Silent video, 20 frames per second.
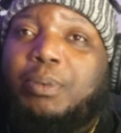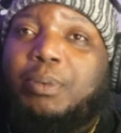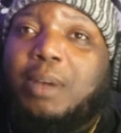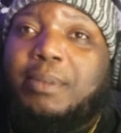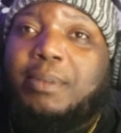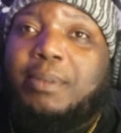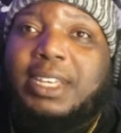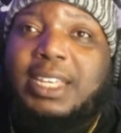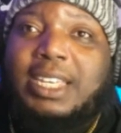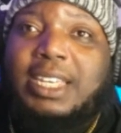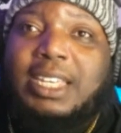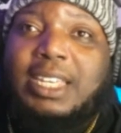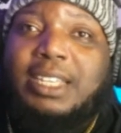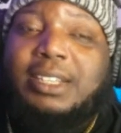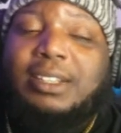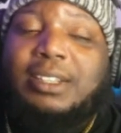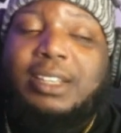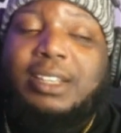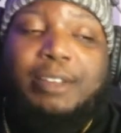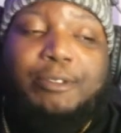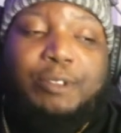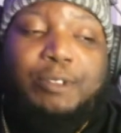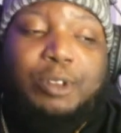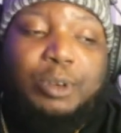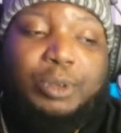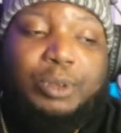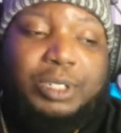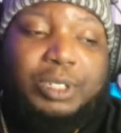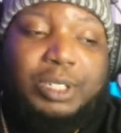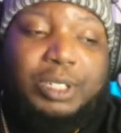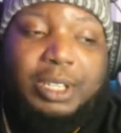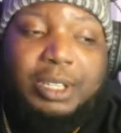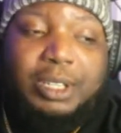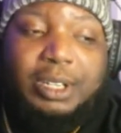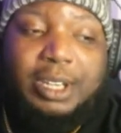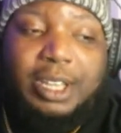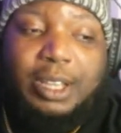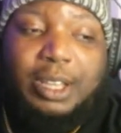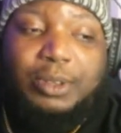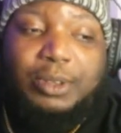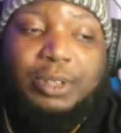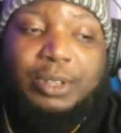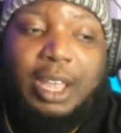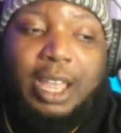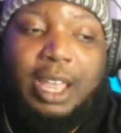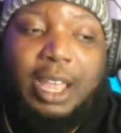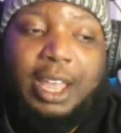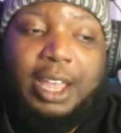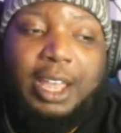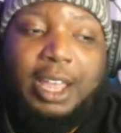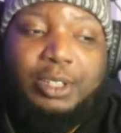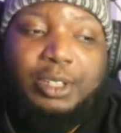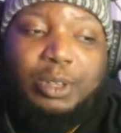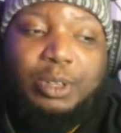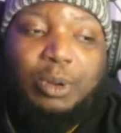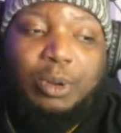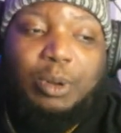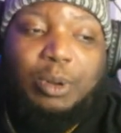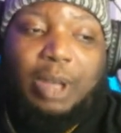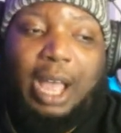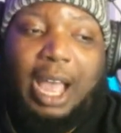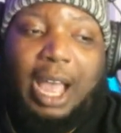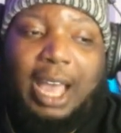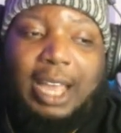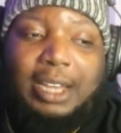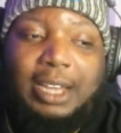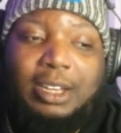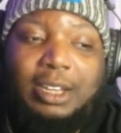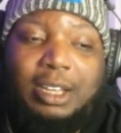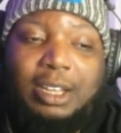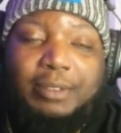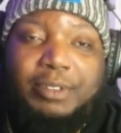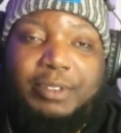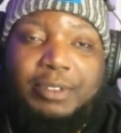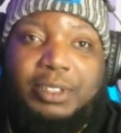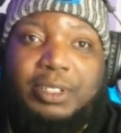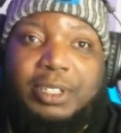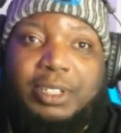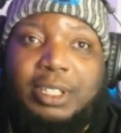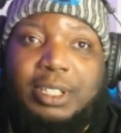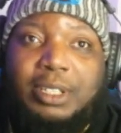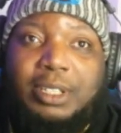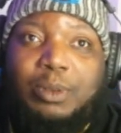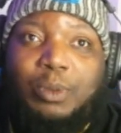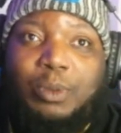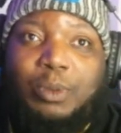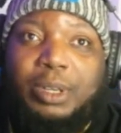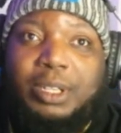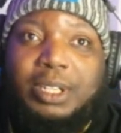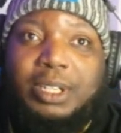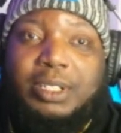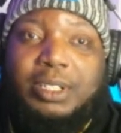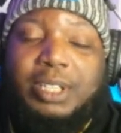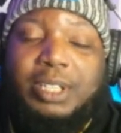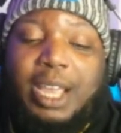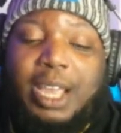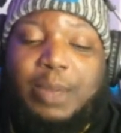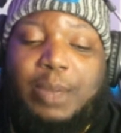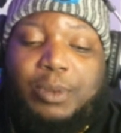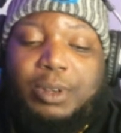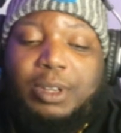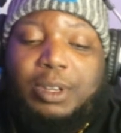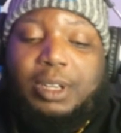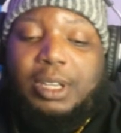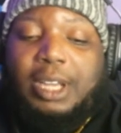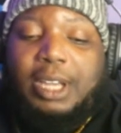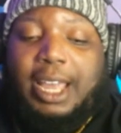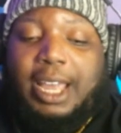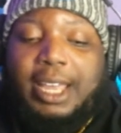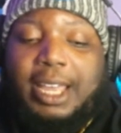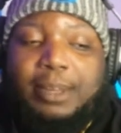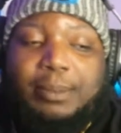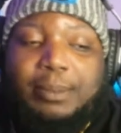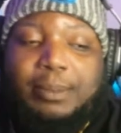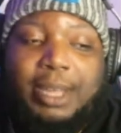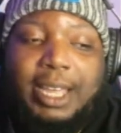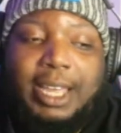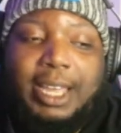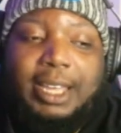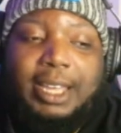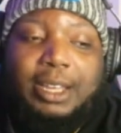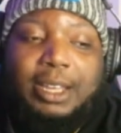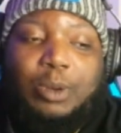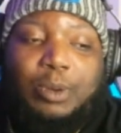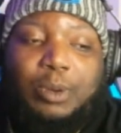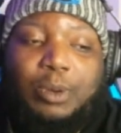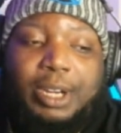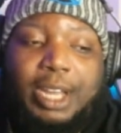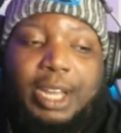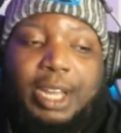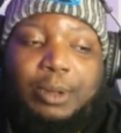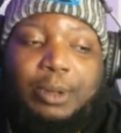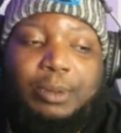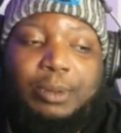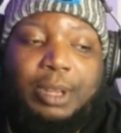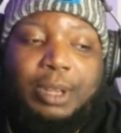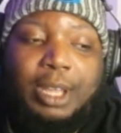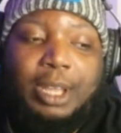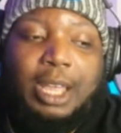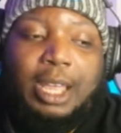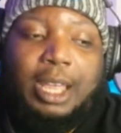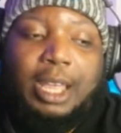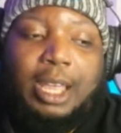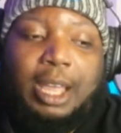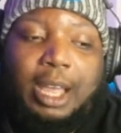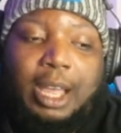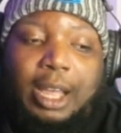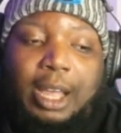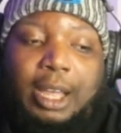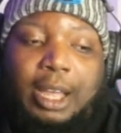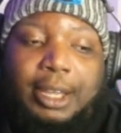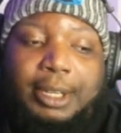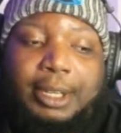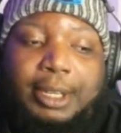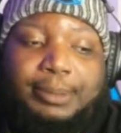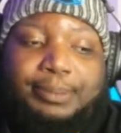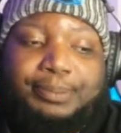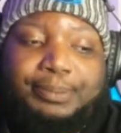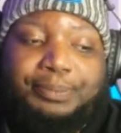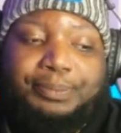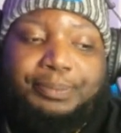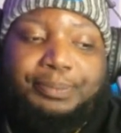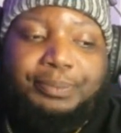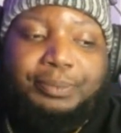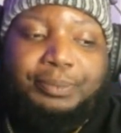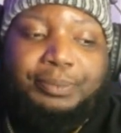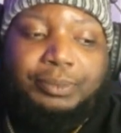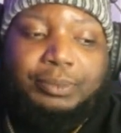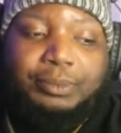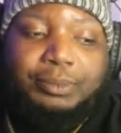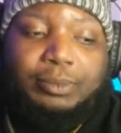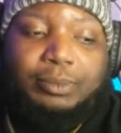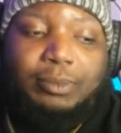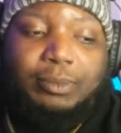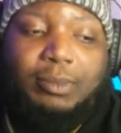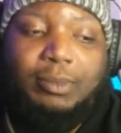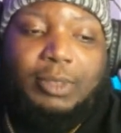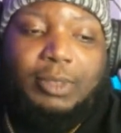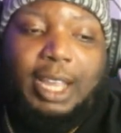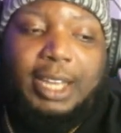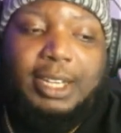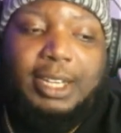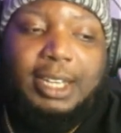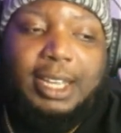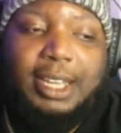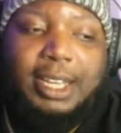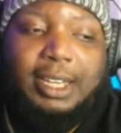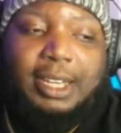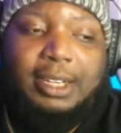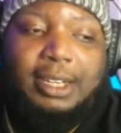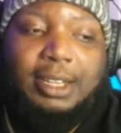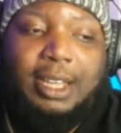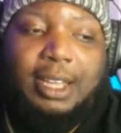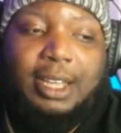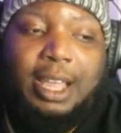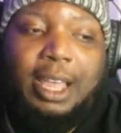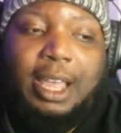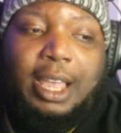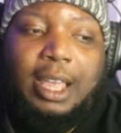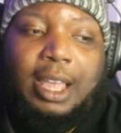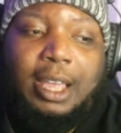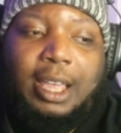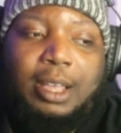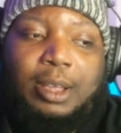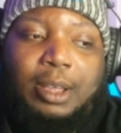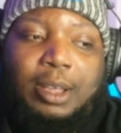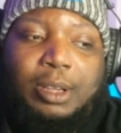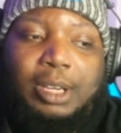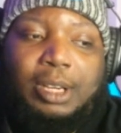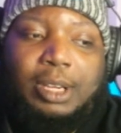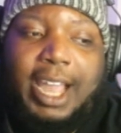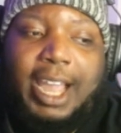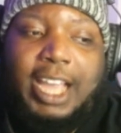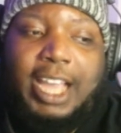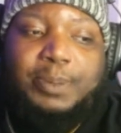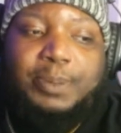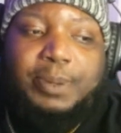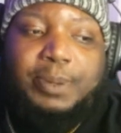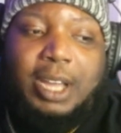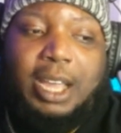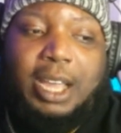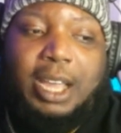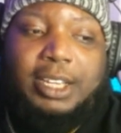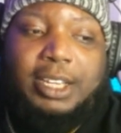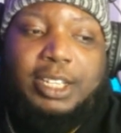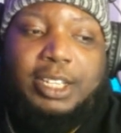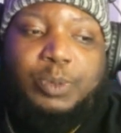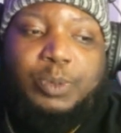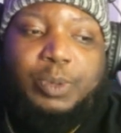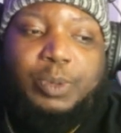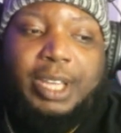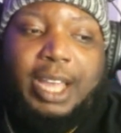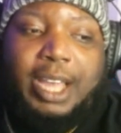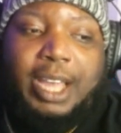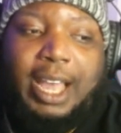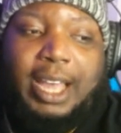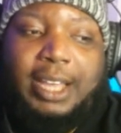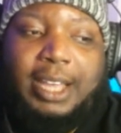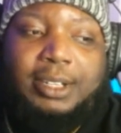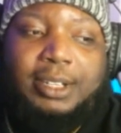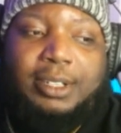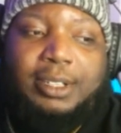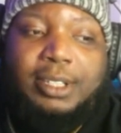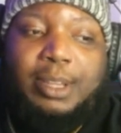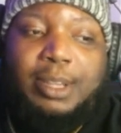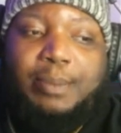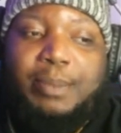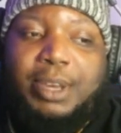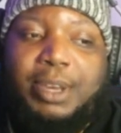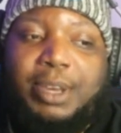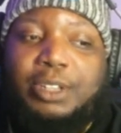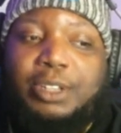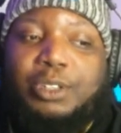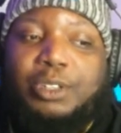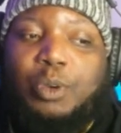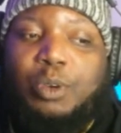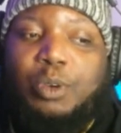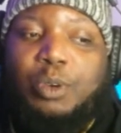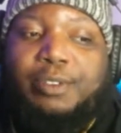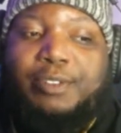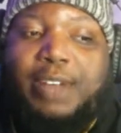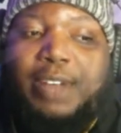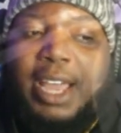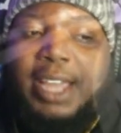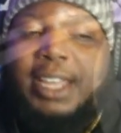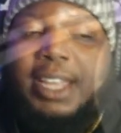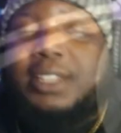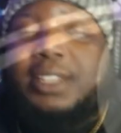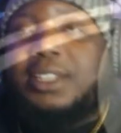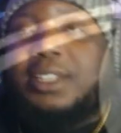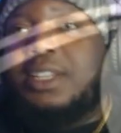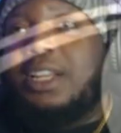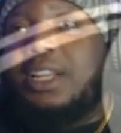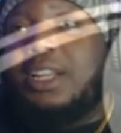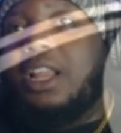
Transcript: probably eat if you don't see nothing else. So I'd love to see what this game would look like, man, going out. And then last but not least, we got the Minnesota Vikings and the